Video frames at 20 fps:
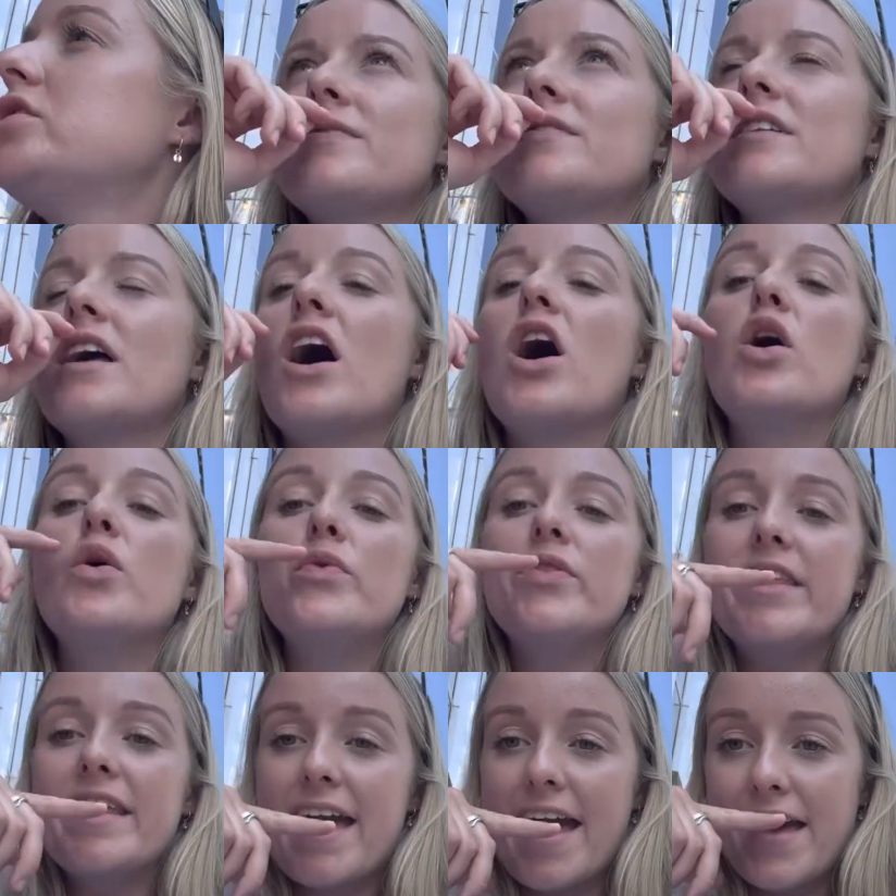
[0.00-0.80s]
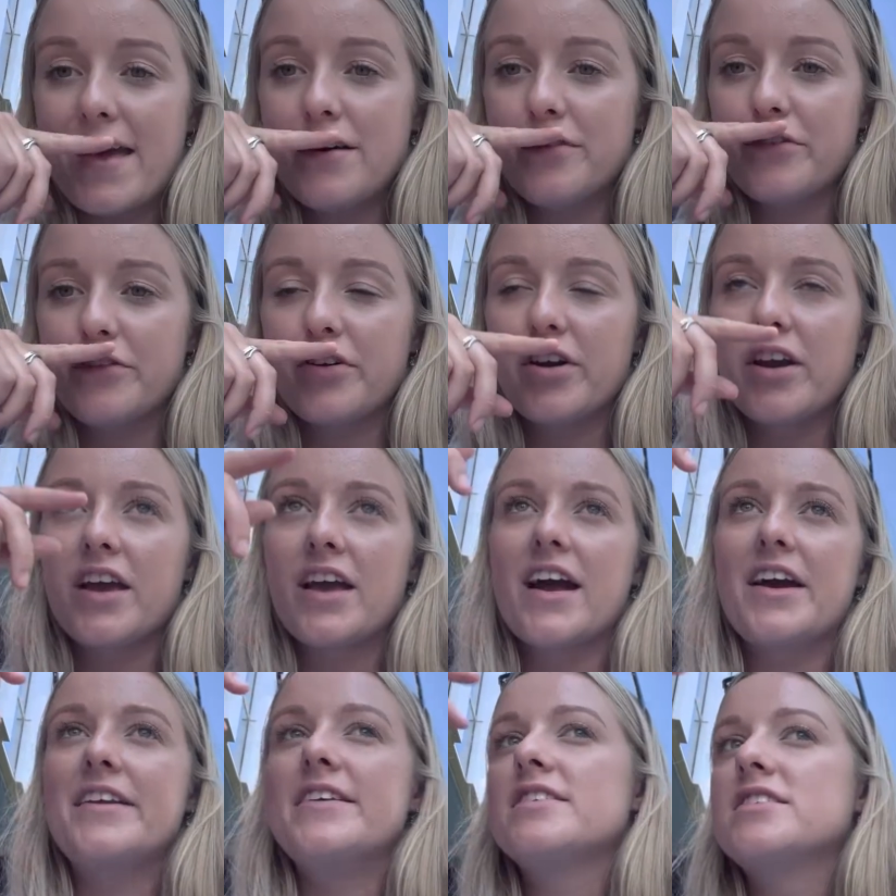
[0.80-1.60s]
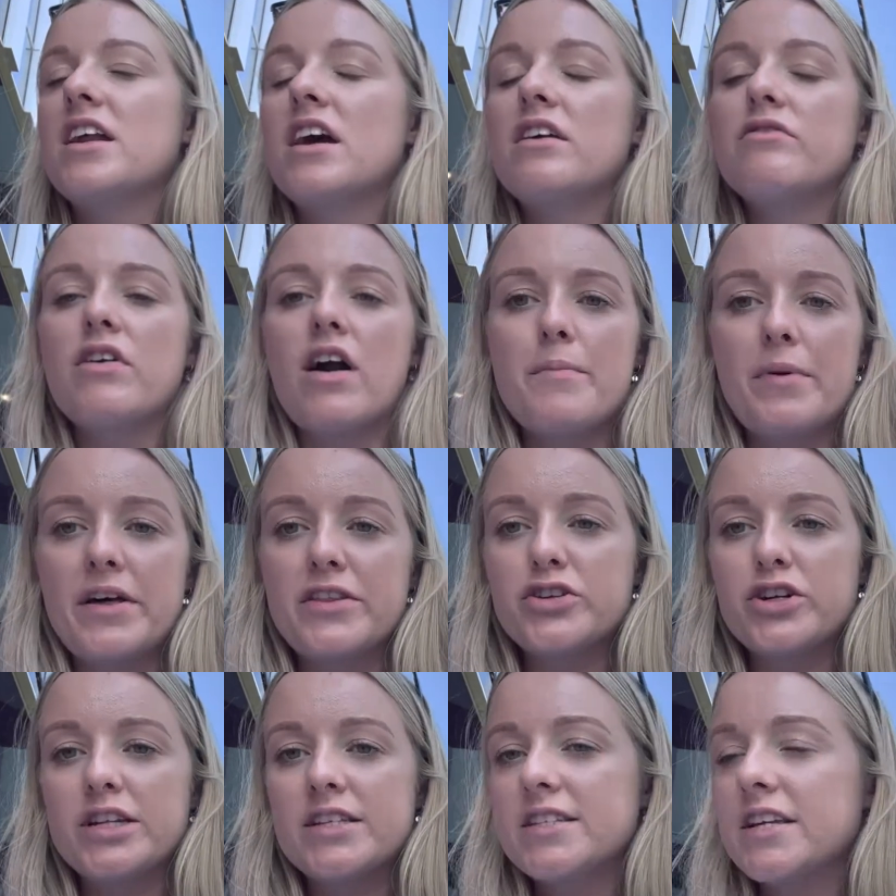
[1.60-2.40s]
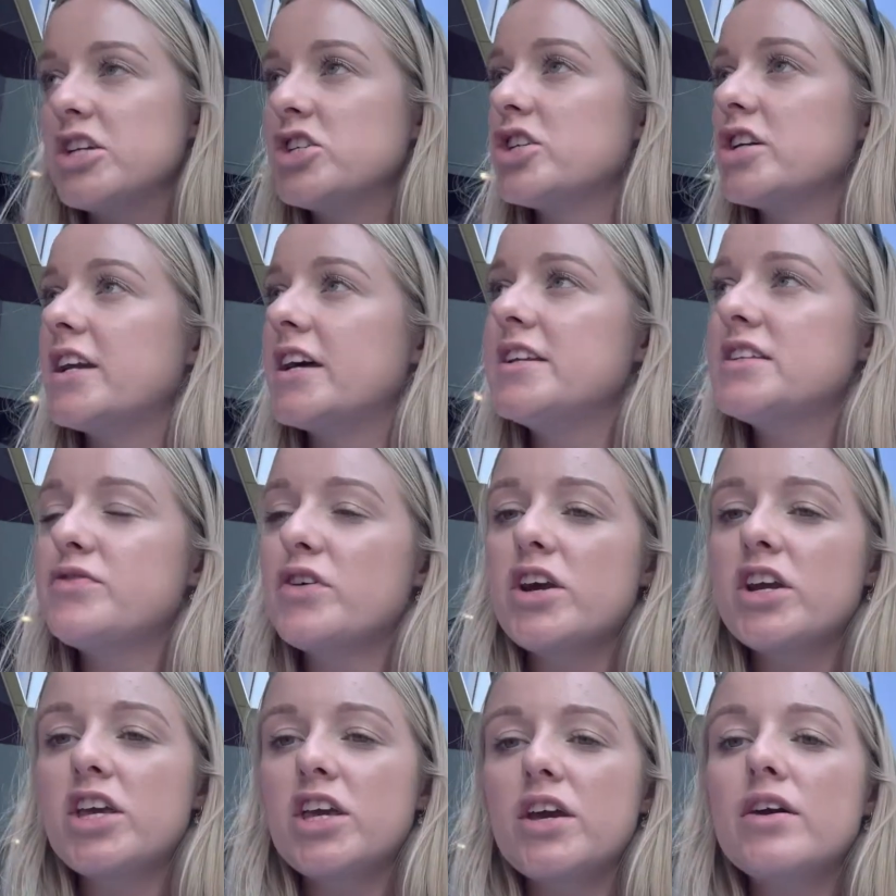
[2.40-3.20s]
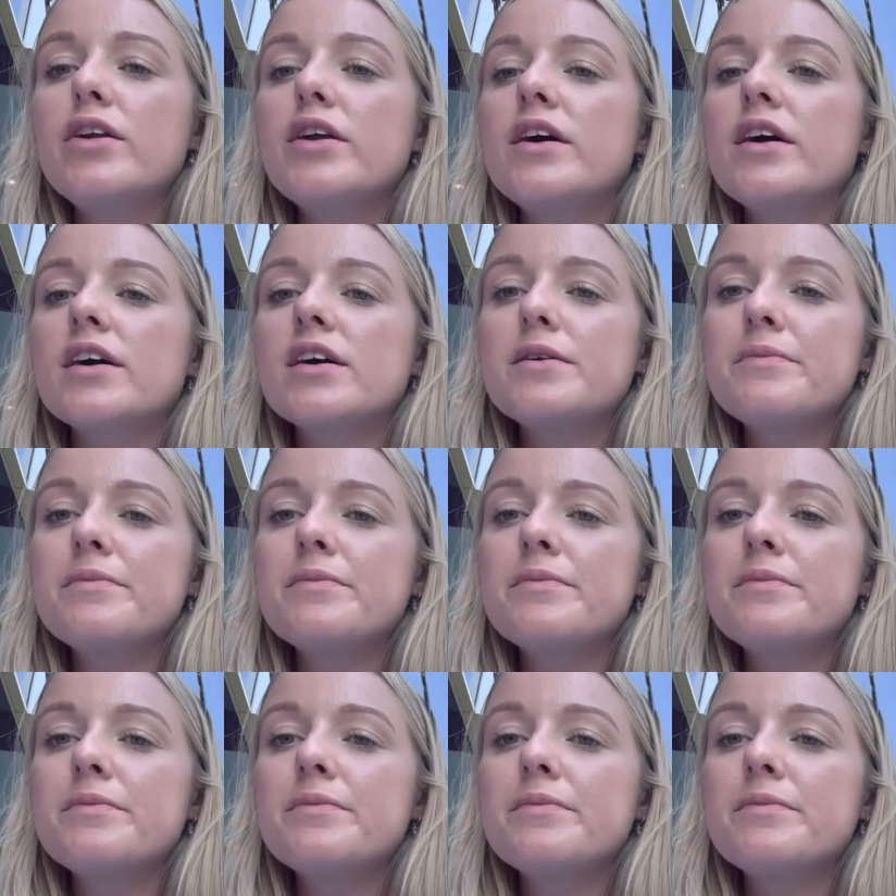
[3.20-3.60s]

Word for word: The Avery, and it's like right by the train station, and it's very cute, look.